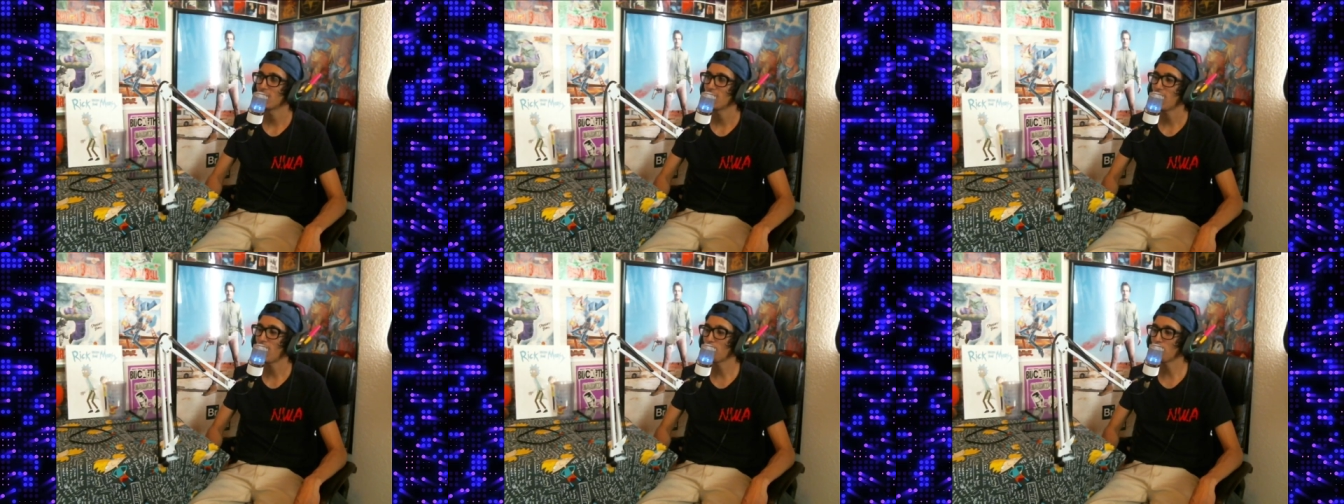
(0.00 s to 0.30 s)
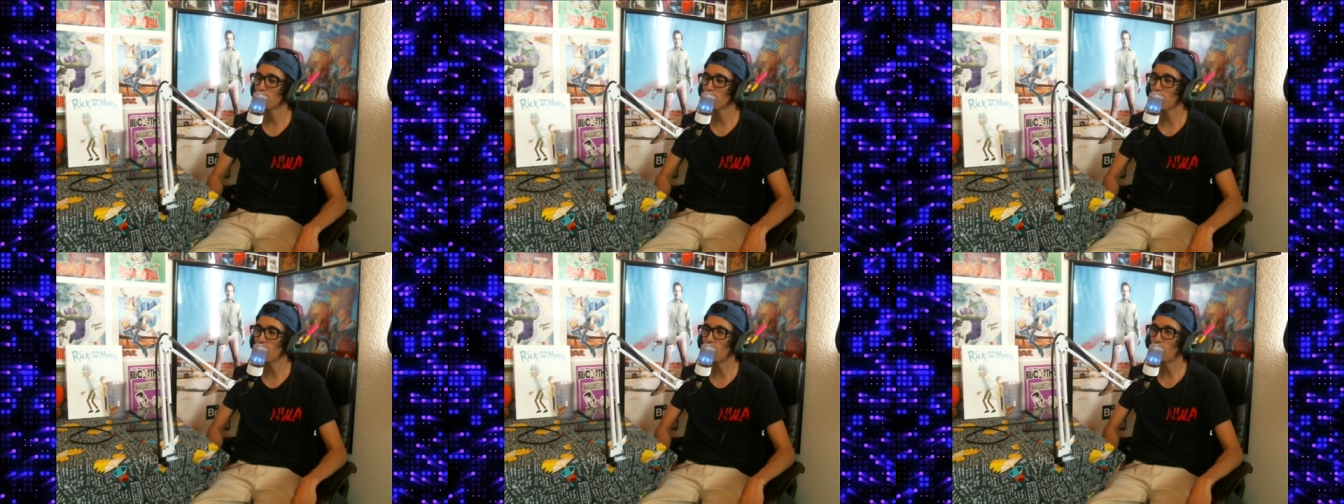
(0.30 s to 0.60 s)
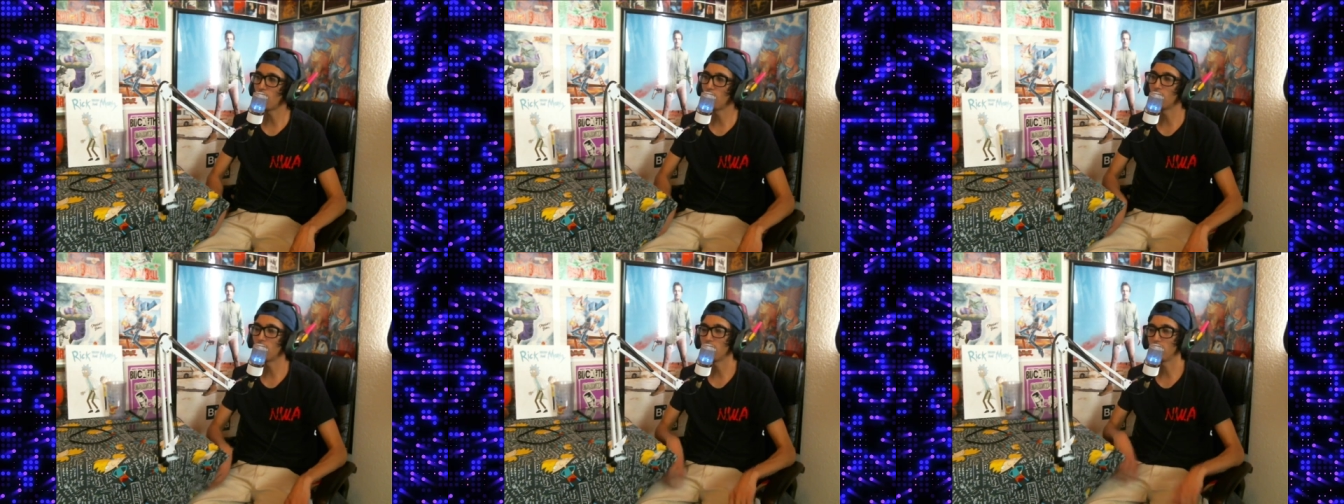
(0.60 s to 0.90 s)
having
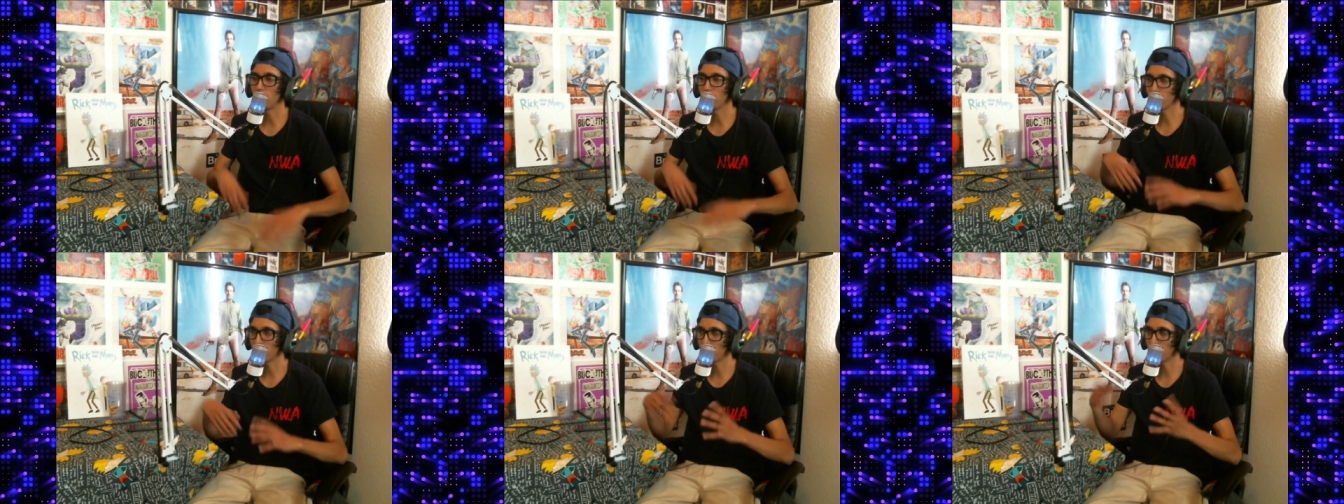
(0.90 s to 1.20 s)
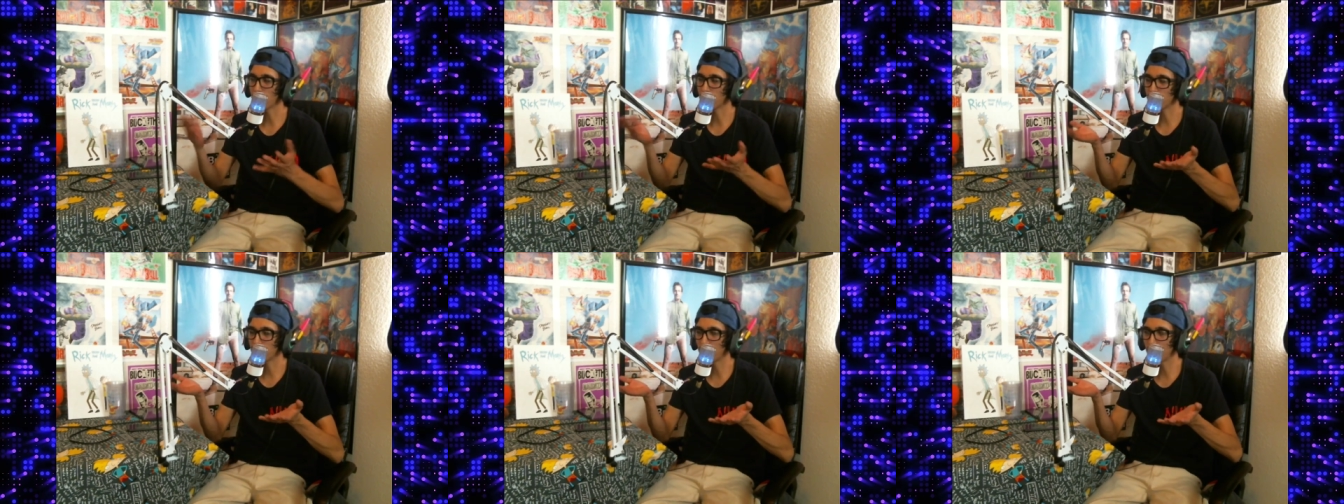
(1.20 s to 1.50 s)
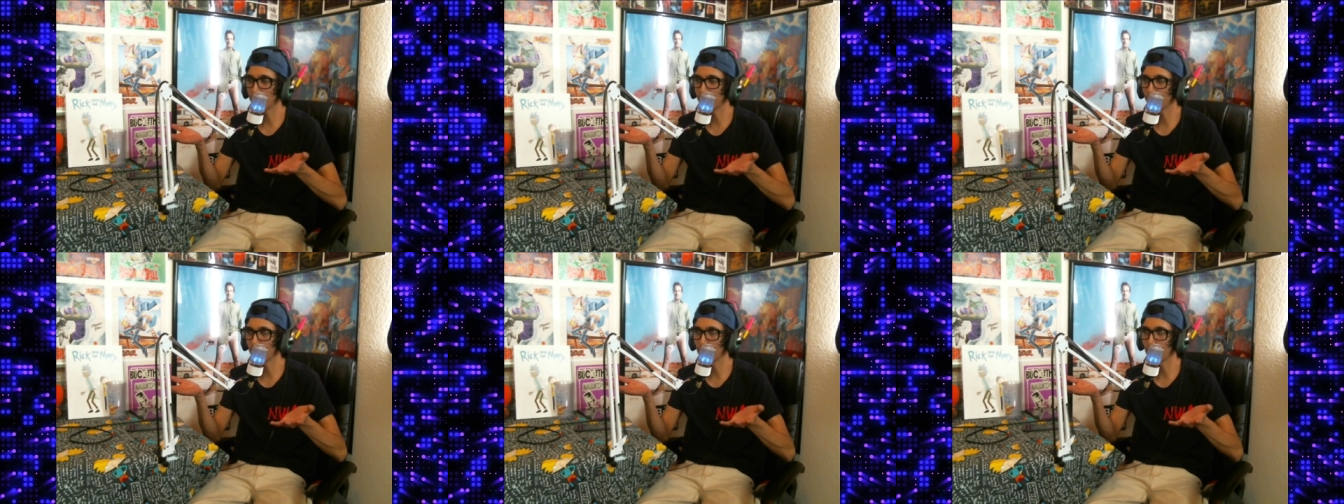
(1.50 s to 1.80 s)
a
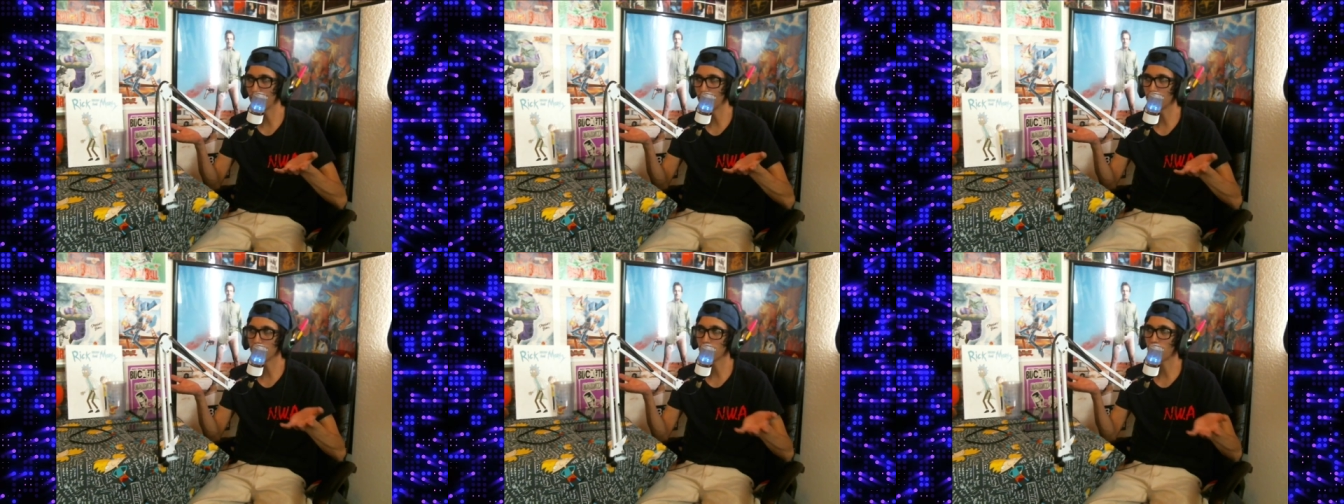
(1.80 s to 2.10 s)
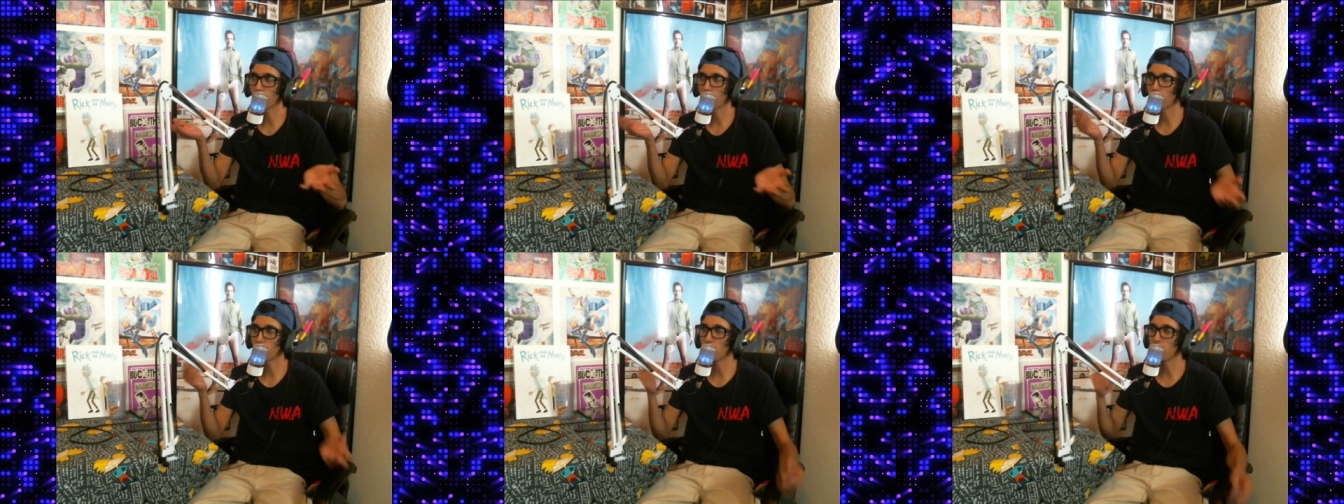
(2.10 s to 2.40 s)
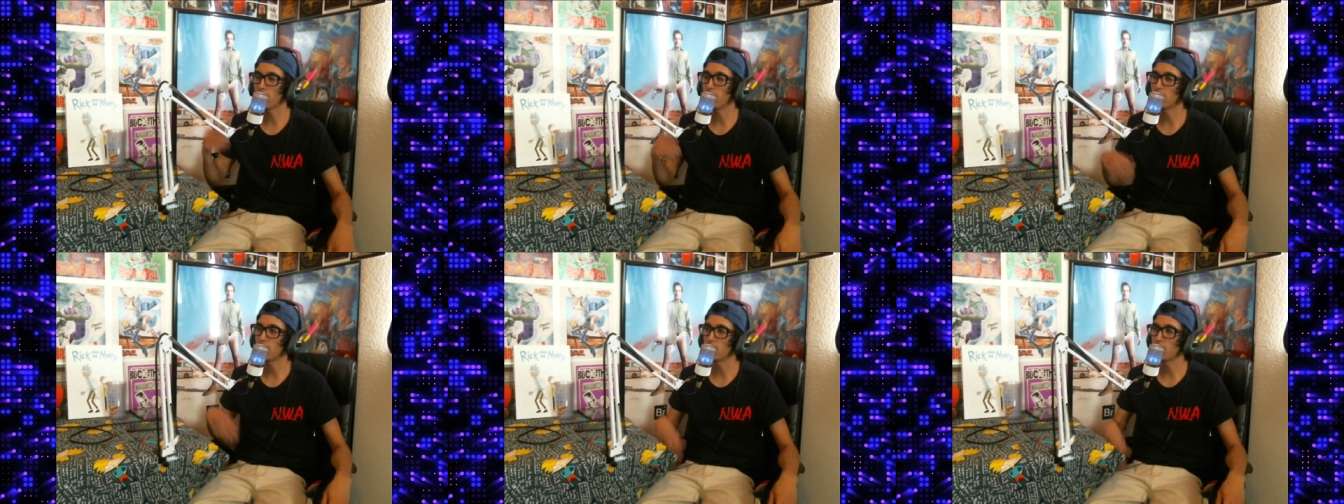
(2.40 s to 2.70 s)
extensive military
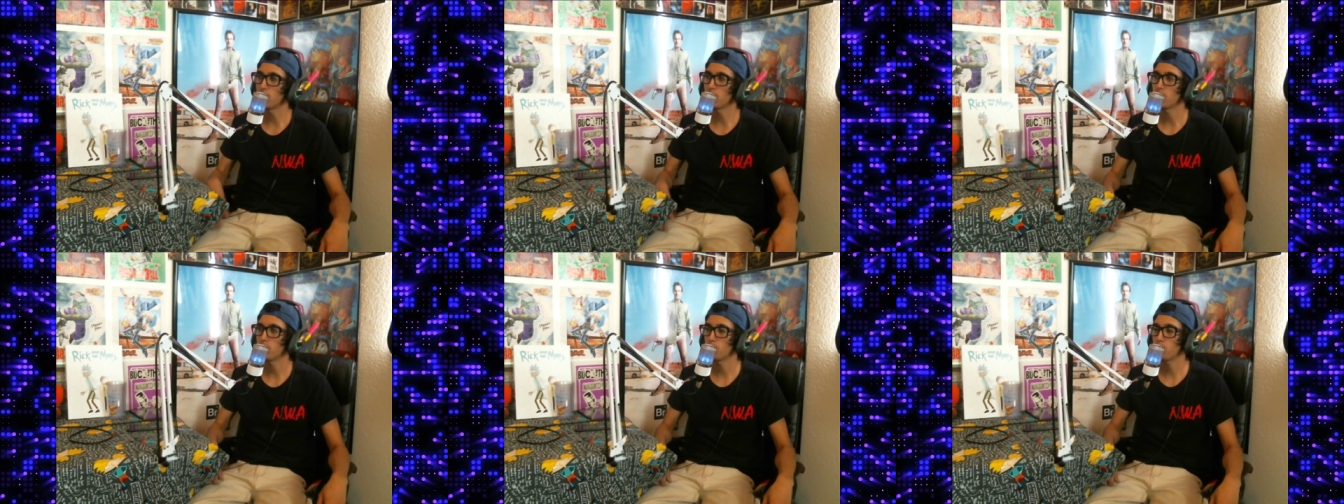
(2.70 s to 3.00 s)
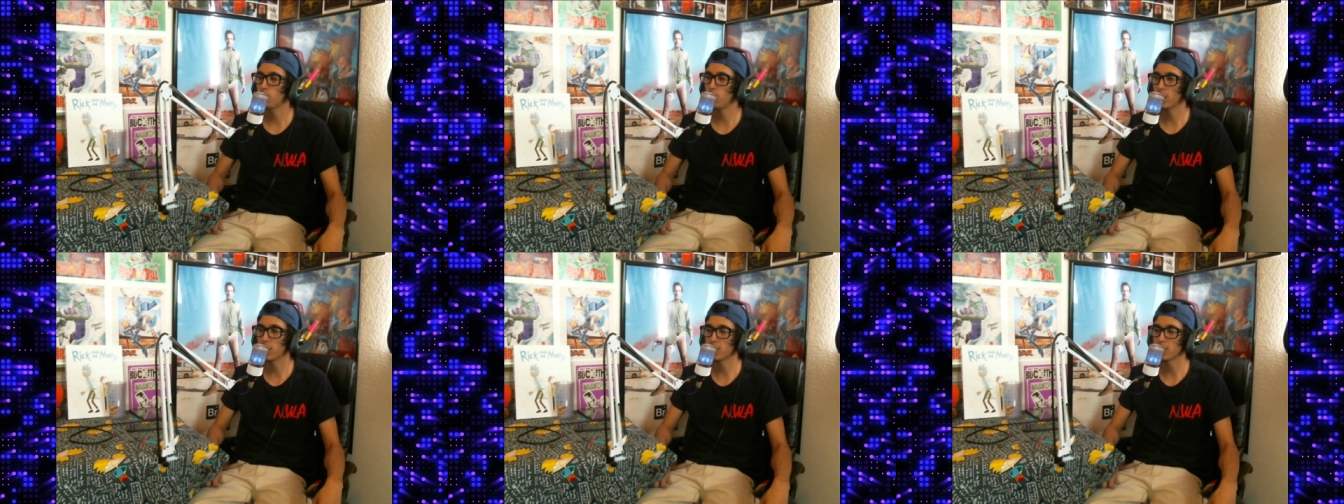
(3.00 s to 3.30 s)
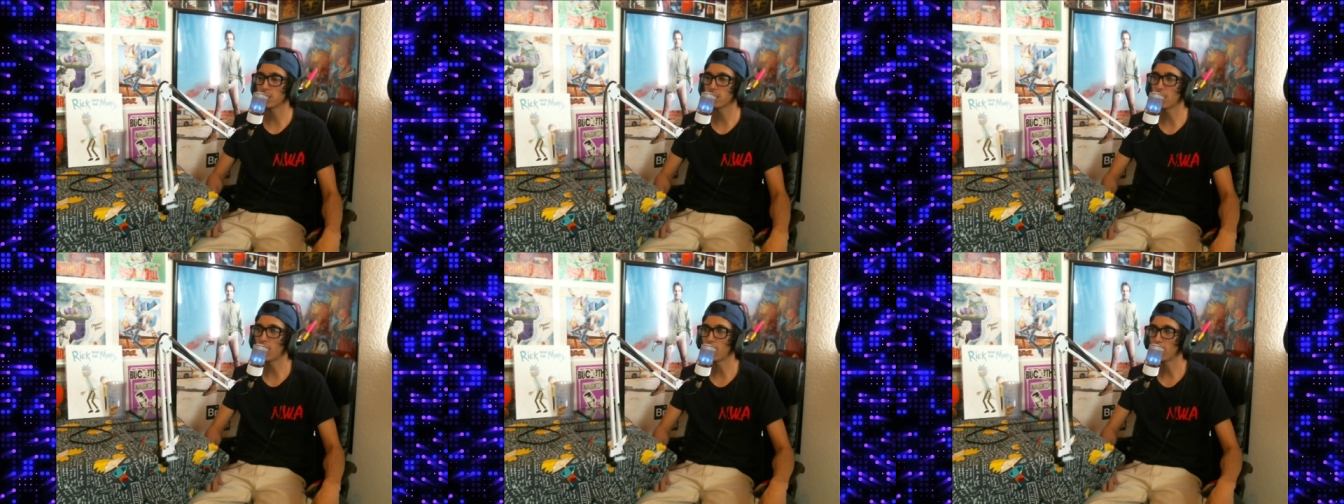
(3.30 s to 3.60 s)
in places not